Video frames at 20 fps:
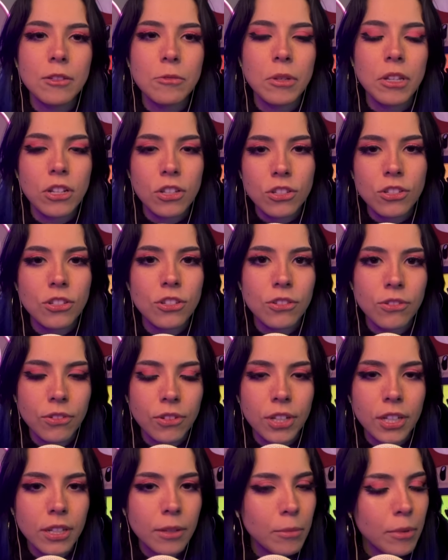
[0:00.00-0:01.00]
but also you
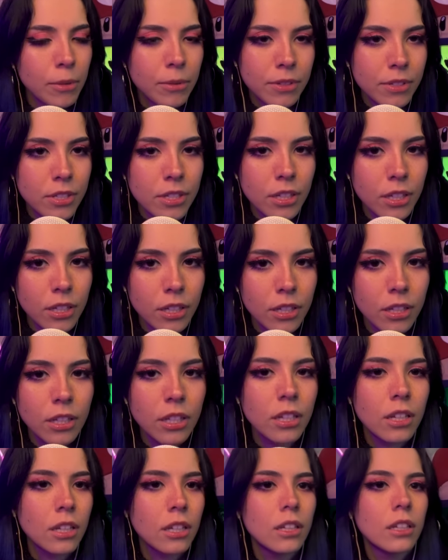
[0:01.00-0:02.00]
need to be able to see it.
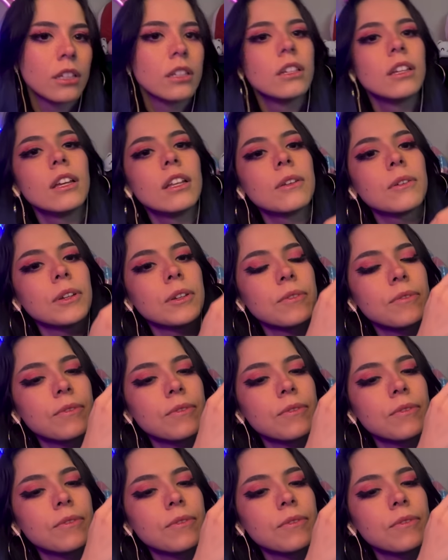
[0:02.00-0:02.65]
Anyway.